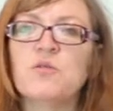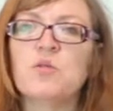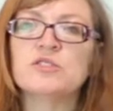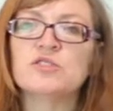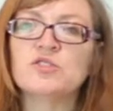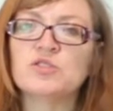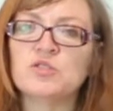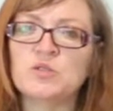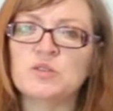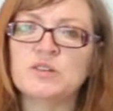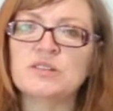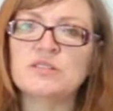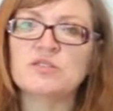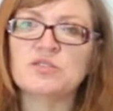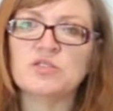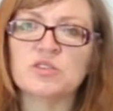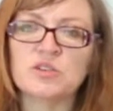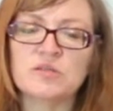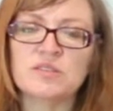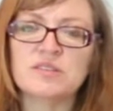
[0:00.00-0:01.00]
for Student
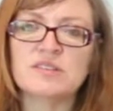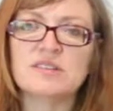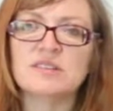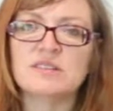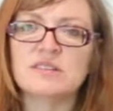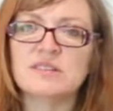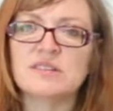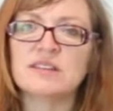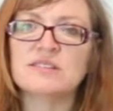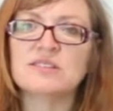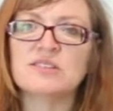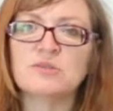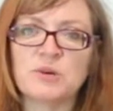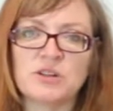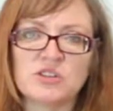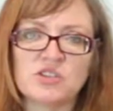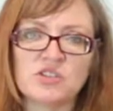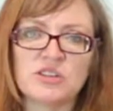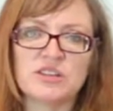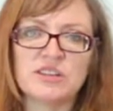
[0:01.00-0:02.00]
Services and
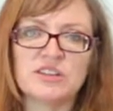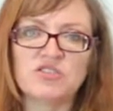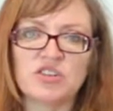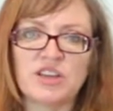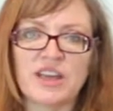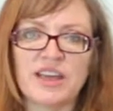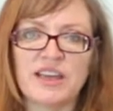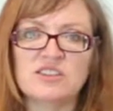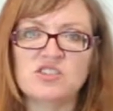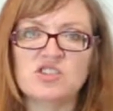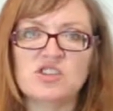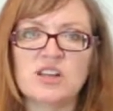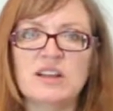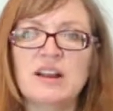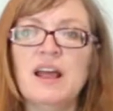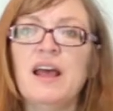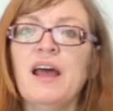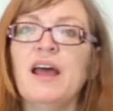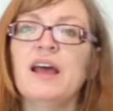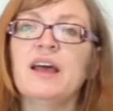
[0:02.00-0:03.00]
Special
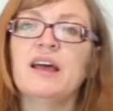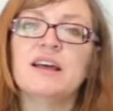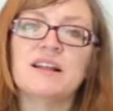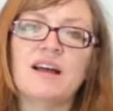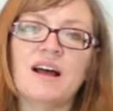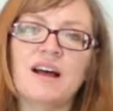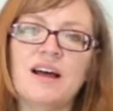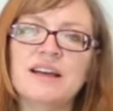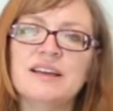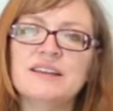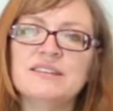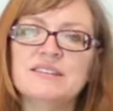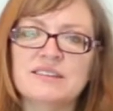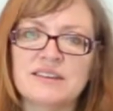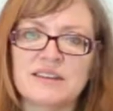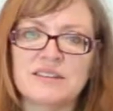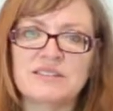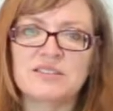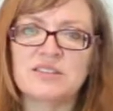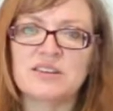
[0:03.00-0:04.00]
Education, and I
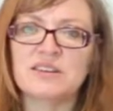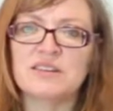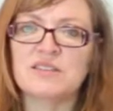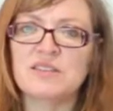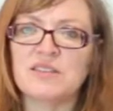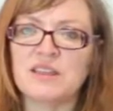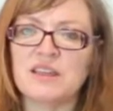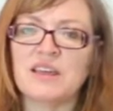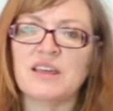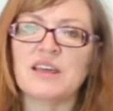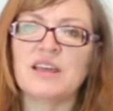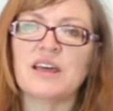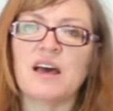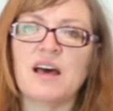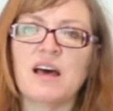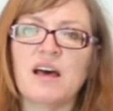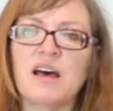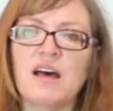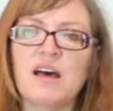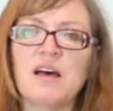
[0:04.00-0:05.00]
attended the